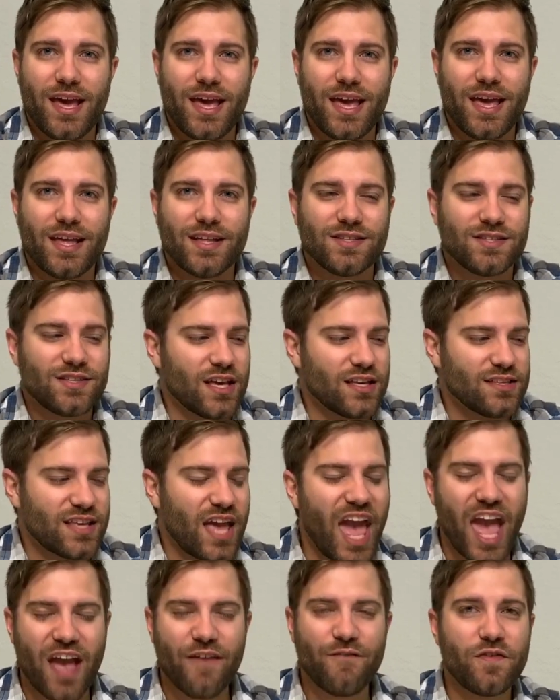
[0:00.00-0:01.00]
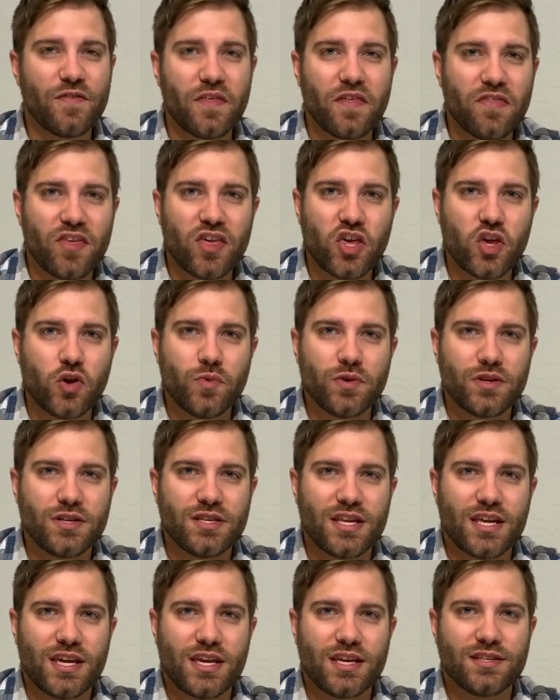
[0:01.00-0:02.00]
It's got everything that you would
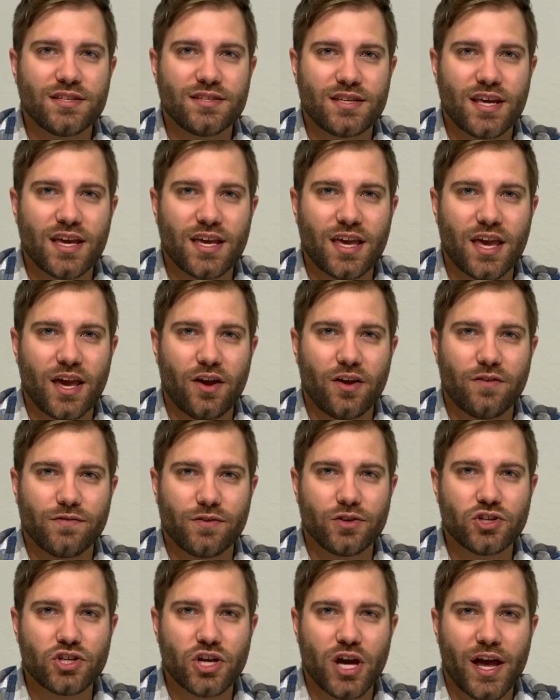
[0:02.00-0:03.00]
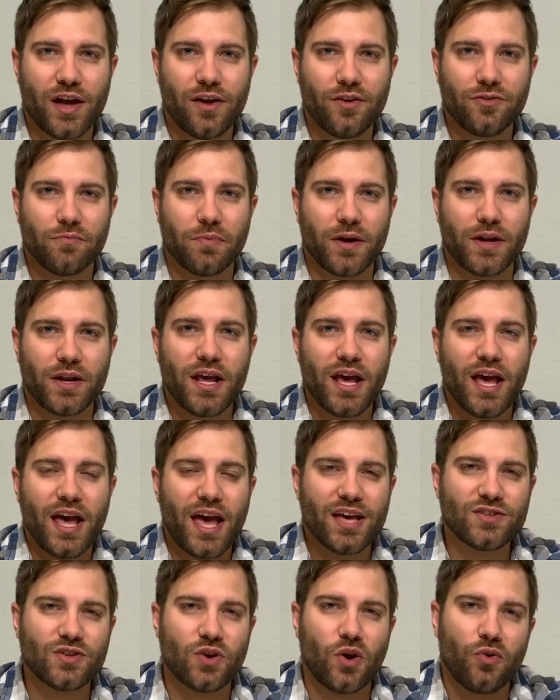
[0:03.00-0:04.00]
need to take care of your child, but
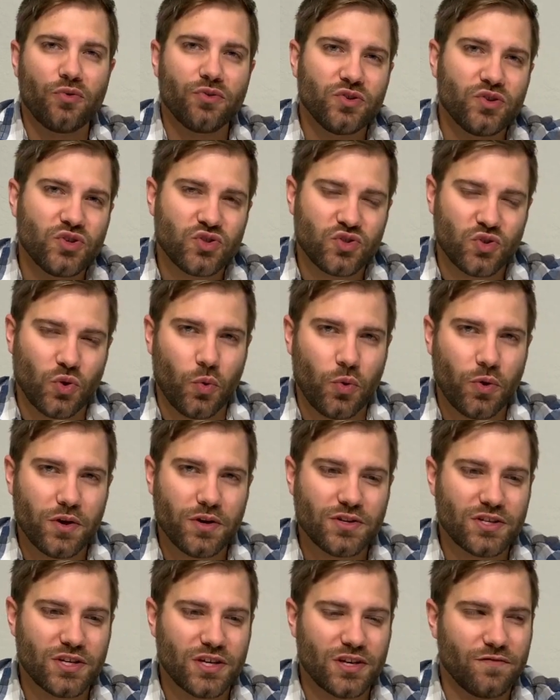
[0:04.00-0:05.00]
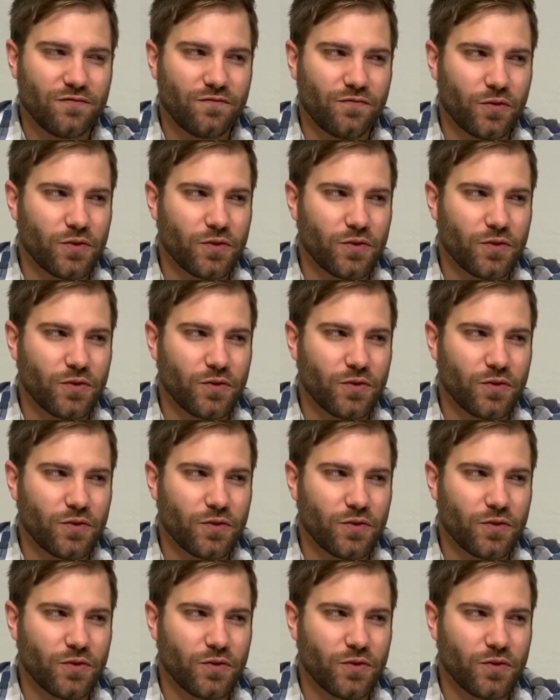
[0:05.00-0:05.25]
has all the storage and